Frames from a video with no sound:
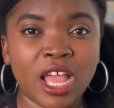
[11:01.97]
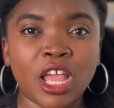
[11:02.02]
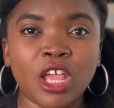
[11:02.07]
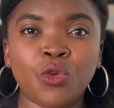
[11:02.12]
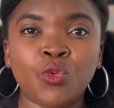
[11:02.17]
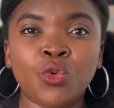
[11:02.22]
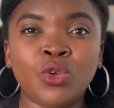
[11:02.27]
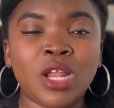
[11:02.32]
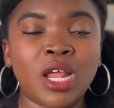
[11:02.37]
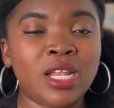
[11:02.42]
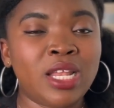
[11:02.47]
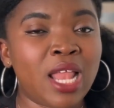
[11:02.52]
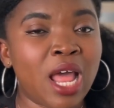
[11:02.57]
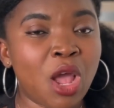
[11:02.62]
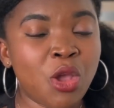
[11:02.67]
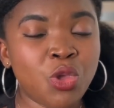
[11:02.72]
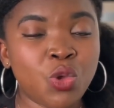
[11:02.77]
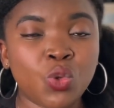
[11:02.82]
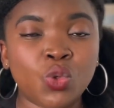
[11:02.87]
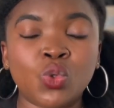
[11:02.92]
would allow
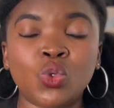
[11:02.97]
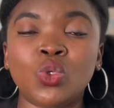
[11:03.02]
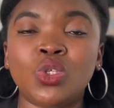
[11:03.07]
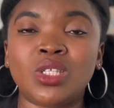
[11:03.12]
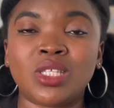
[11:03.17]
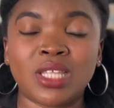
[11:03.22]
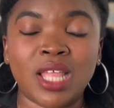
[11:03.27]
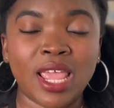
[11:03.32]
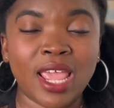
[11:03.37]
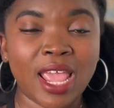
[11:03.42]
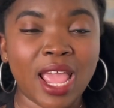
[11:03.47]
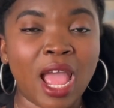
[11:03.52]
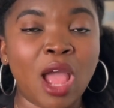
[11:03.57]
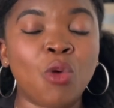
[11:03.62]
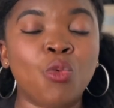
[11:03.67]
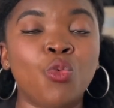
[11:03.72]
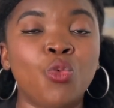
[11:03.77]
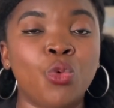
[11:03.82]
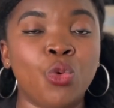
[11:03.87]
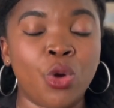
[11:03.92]
you to stay
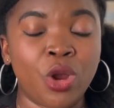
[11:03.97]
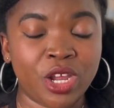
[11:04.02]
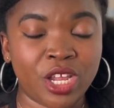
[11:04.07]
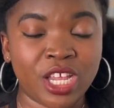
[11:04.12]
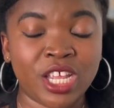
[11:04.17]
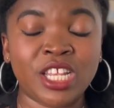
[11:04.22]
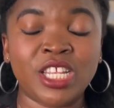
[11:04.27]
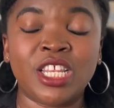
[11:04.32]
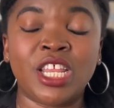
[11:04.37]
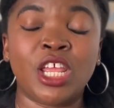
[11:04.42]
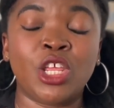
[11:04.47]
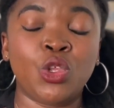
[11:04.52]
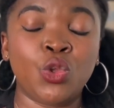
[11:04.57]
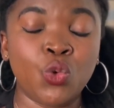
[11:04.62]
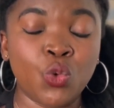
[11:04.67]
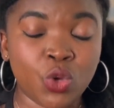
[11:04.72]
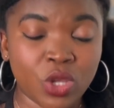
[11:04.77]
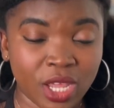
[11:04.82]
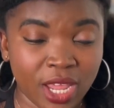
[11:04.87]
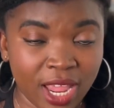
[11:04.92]
and work in the
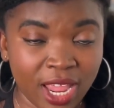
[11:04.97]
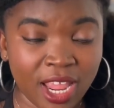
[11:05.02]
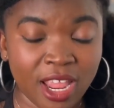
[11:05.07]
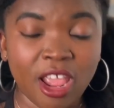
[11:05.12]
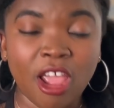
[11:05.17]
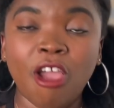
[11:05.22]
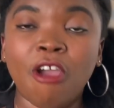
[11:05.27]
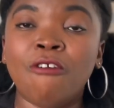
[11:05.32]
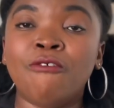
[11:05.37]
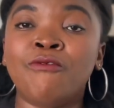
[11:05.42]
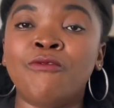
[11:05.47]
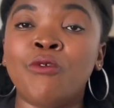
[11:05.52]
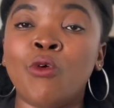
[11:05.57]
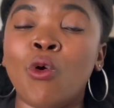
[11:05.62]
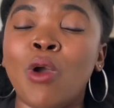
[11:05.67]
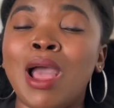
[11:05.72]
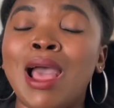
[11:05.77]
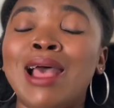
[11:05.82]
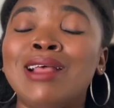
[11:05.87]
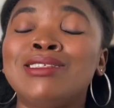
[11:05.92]
UK for
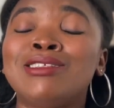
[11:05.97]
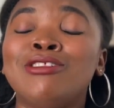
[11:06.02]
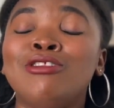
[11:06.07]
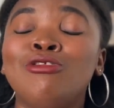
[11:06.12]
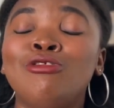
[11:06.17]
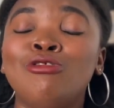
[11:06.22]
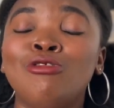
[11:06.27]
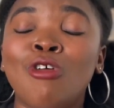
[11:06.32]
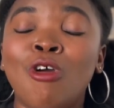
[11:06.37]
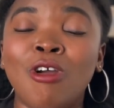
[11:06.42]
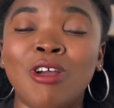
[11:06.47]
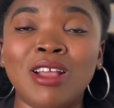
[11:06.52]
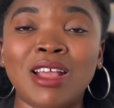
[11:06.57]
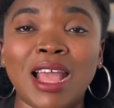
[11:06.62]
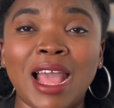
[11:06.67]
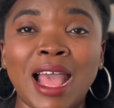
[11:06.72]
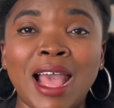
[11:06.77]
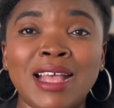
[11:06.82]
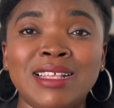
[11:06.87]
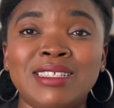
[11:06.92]
as long
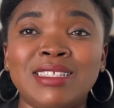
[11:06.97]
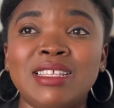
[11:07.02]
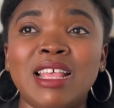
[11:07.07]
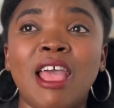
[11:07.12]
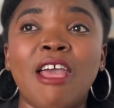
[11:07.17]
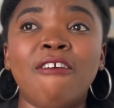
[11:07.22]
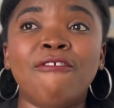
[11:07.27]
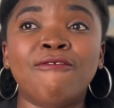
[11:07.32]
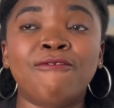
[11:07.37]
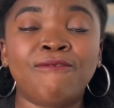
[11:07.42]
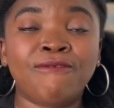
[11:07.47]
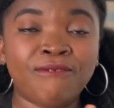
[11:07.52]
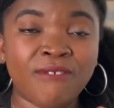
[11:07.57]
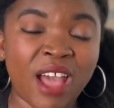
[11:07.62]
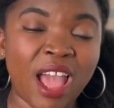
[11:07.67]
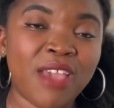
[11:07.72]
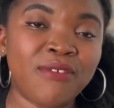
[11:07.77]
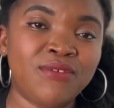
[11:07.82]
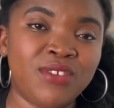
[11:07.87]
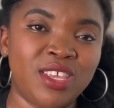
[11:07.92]
as
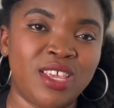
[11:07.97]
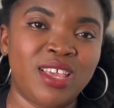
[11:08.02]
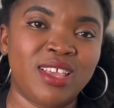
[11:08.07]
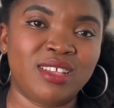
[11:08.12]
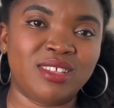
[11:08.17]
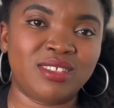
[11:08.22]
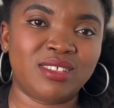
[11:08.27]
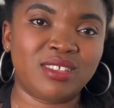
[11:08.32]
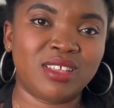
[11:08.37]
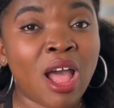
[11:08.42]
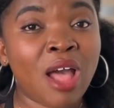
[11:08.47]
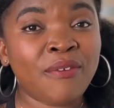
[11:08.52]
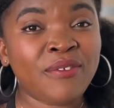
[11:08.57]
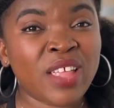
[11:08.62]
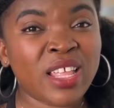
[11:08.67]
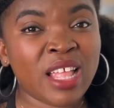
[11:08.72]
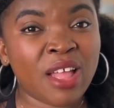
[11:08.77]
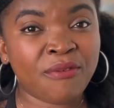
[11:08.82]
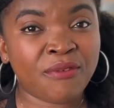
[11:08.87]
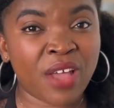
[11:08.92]
5 years.
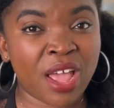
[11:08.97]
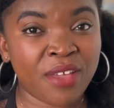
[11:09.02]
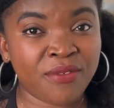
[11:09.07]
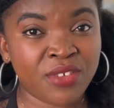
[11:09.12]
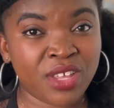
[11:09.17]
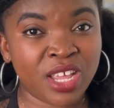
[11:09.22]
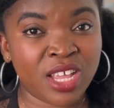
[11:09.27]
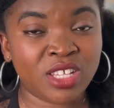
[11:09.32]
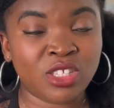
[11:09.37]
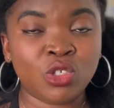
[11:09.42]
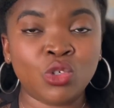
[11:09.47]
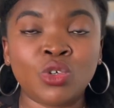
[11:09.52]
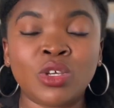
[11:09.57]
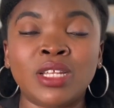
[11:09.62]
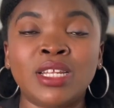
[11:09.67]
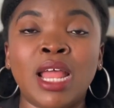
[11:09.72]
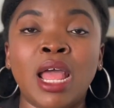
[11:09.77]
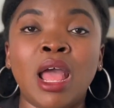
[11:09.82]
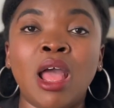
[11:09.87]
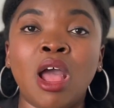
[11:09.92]
After that 5 years, you can
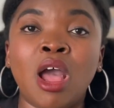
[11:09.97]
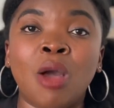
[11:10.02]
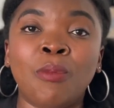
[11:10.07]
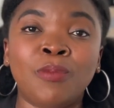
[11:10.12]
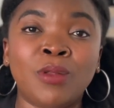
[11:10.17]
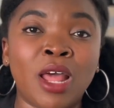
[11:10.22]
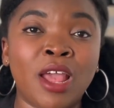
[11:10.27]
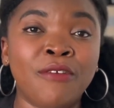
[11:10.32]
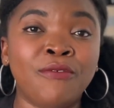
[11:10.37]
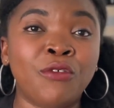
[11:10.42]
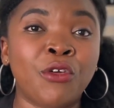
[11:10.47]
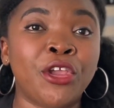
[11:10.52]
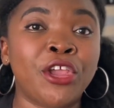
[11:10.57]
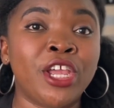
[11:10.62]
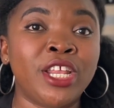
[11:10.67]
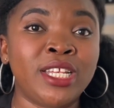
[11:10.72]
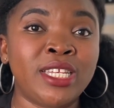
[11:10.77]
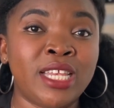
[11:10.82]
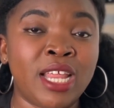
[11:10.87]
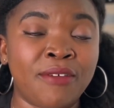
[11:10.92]
now apply for
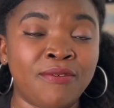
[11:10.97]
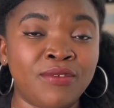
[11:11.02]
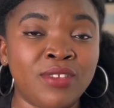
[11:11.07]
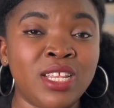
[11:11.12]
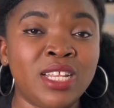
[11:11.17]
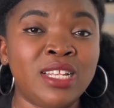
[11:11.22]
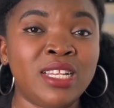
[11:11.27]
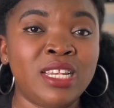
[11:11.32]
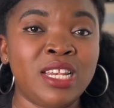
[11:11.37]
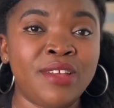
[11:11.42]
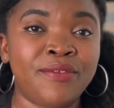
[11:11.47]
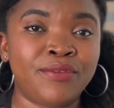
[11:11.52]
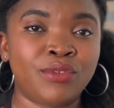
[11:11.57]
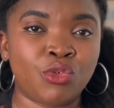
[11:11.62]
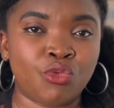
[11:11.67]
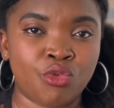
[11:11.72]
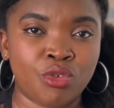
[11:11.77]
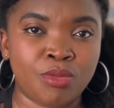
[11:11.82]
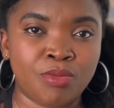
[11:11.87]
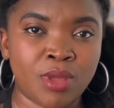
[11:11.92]
an indefinite leave
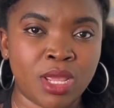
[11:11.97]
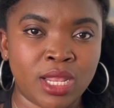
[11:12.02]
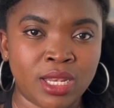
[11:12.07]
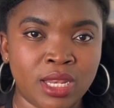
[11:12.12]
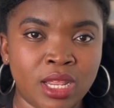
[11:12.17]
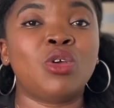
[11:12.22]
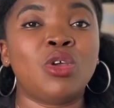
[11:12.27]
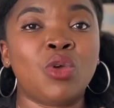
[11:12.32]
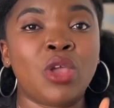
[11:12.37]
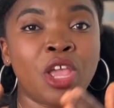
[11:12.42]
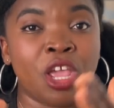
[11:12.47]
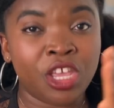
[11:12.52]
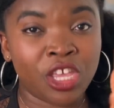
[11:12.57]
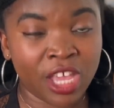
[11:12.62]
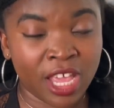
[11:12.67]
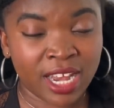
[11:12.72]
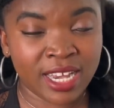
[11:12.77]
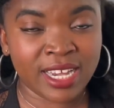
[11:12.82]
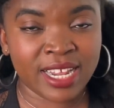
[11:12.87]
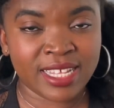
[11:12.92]
to remain. A
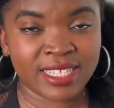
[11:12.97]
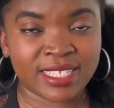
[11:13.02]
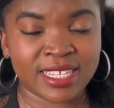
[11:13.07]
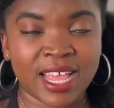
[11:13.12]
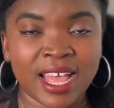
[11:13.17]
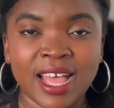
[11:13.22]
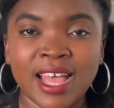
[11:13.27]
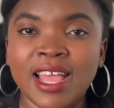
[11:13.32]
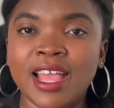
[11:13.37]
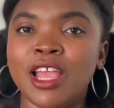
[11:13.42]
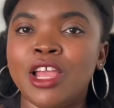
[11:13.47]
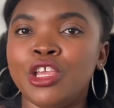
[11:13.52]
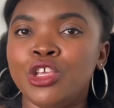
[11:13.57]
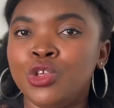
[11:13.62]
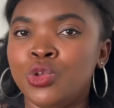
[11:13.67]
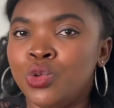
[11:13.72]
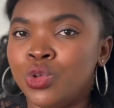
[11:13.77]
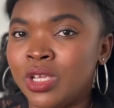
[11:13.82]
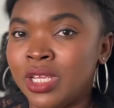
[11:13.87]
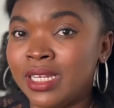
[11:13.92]
year later,
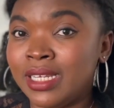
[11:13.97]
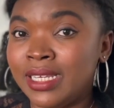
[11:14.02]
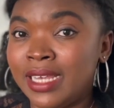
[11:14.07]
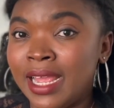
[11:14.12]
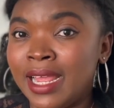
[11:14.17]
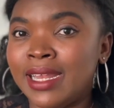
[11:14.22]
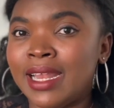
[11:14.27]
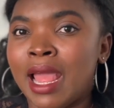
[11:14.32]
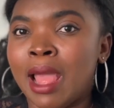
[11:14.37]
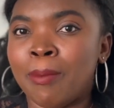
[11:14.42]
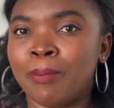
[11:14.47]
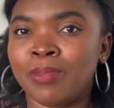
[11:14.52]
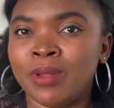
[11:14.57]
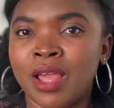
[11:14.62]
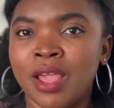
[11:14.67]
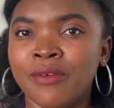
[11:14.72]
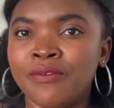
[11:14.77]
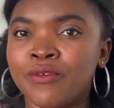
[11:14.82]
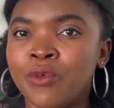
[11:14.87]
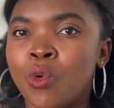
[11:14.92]
you can then
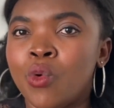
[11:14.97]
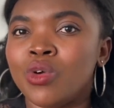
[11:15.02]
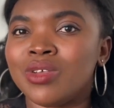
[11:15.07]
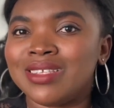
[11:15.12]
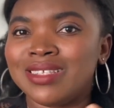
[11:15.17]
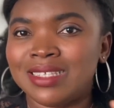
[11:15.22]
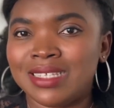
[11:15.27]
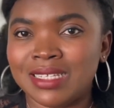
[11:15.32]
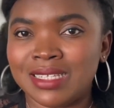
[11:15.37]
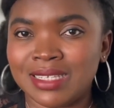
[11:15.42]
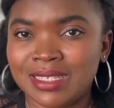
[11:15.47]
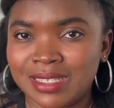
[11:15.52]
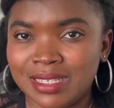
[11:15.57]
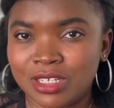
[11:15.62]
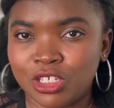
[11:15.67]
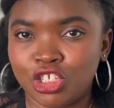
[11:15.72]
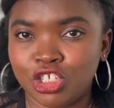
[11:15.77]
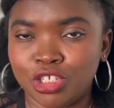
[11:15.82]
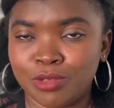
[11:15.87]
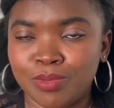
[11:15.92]
apply for
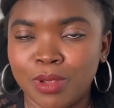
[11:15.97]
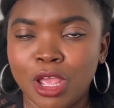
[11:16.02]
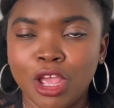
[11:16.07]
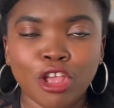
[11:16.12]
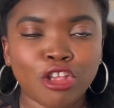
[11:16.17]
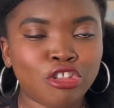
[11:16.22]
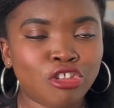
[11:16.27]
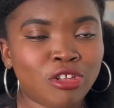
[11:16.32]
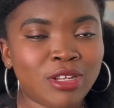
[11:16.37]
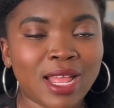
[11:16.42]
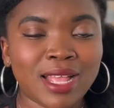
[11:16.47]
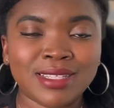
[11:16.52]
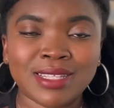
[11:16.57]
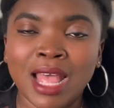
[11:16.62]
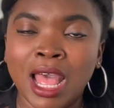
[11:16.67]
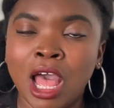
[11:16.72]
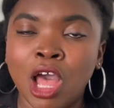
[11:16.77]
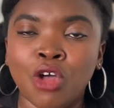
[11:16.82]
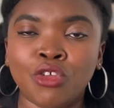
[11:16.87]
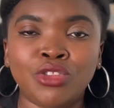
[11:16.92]
citizenship. So that's
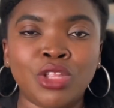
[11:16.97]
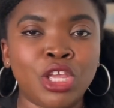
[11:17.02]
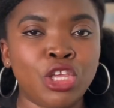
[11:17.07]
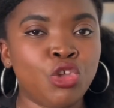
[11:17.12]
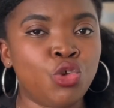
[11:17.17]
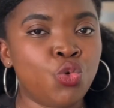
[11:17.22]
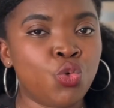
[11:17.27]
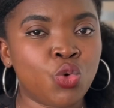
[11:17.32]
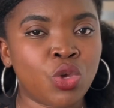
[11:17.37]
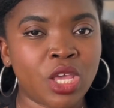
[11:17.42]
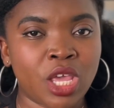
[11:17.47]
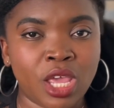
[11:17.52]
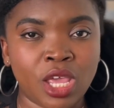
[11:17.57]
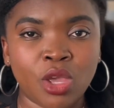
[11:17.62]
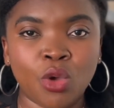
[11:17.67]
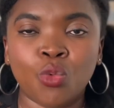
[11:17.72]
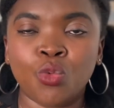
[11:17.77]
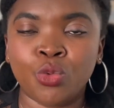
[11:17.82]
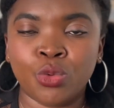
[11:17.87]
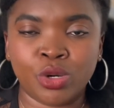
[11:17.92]
how the UK
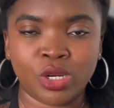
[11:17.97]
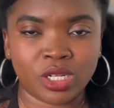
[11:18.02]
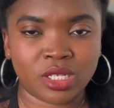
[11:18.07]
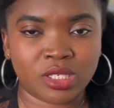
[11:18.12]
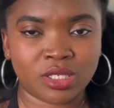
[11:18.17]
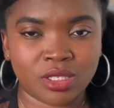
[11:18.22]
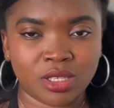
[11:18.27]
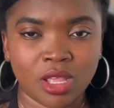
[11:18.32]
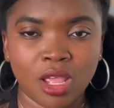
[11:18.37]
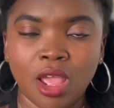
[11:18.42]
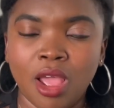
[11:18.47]
works.